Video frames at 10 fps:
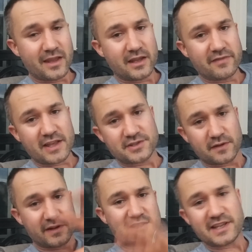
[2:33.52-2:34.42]
that
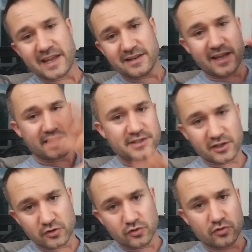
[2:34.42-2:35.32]
stuff gets indexed
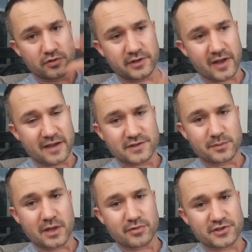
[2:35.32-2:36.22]
in Google, and you have some
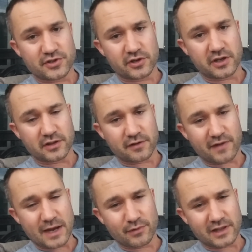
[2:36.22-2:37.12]
type of circular
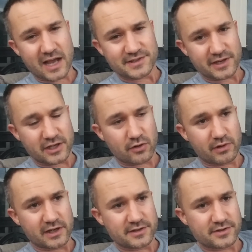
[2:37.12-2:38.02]
virality
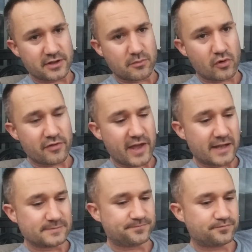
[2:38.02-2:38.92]
going, is the more that